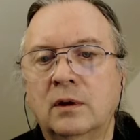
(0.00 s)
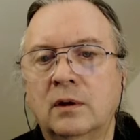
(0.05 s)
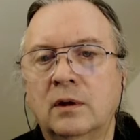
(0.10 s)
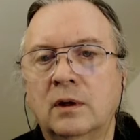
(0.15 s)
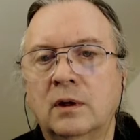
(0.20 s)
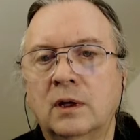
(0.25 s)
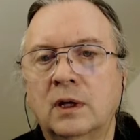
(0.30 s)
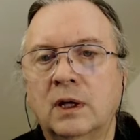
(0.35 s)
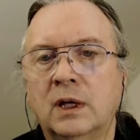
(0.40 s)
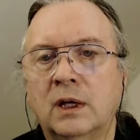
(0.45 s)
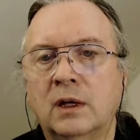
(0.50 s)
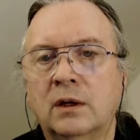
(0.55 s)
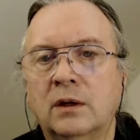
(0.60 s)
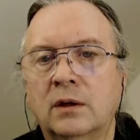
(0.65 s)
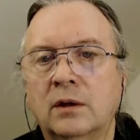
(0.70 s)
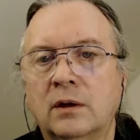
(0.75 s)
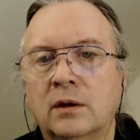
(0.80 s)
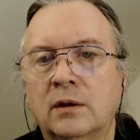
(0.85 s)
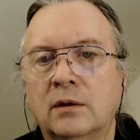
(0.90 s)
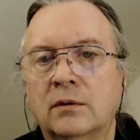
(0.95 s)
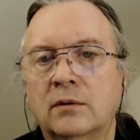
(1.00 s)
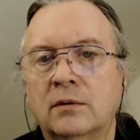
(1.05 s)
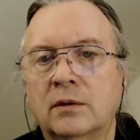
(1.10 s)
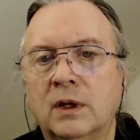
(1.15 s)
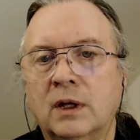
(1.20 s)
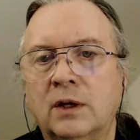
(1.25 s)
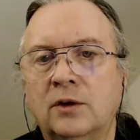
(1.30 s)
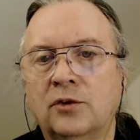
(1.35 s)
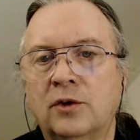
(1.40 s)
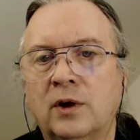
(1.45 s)
and
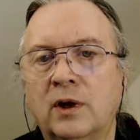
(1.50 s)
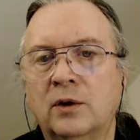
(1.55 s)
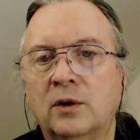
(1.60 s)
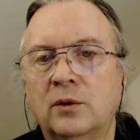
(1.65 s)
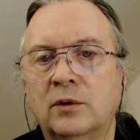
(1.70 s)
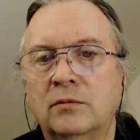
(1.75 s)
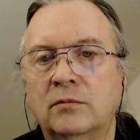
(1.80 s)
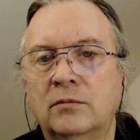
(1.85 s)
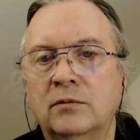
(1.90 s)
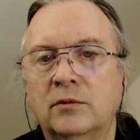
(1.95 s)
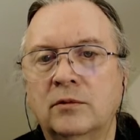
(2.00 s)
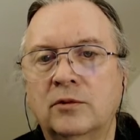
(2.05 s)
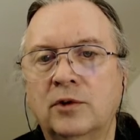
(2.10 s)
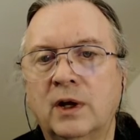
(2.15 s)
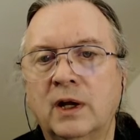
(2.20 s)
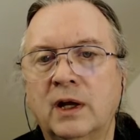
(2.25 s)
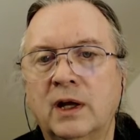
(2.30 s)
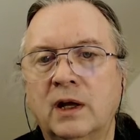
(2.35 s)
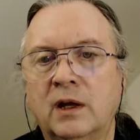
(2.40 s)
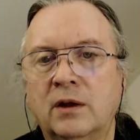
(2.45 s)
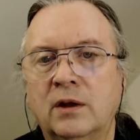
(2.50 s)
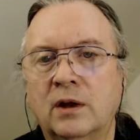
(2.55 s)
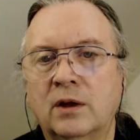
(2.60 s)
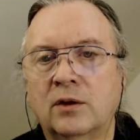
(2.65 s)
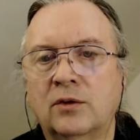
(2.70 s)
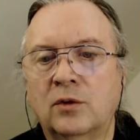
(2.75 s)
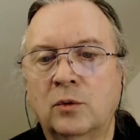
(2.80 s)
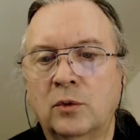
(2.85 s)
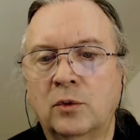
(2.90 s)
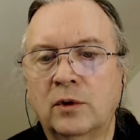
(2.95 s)
try to get things
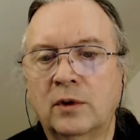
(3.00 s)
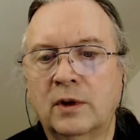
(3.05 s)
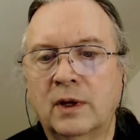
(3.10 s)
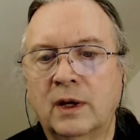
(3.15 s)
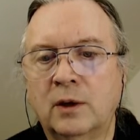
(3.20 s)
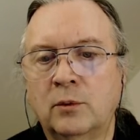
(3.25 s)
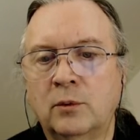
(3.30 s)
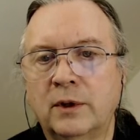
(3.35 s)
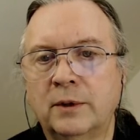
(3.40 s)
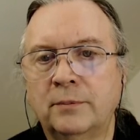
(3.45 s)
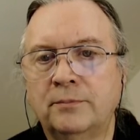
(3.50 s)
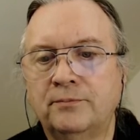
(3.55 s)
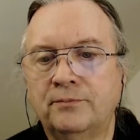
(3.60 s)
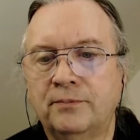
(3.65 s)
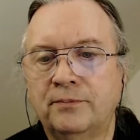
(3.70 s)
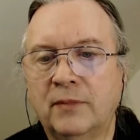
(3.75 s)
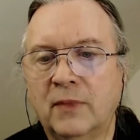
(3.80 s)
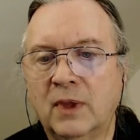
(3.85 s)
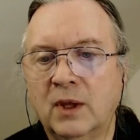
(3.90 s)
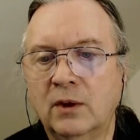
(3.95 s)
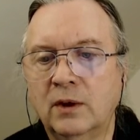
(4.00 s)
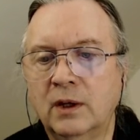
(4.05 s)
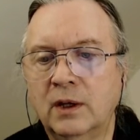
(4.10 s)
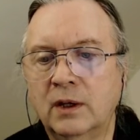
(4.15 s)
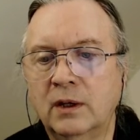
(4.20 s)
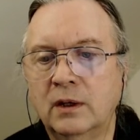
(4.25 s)
to work that way. Okay,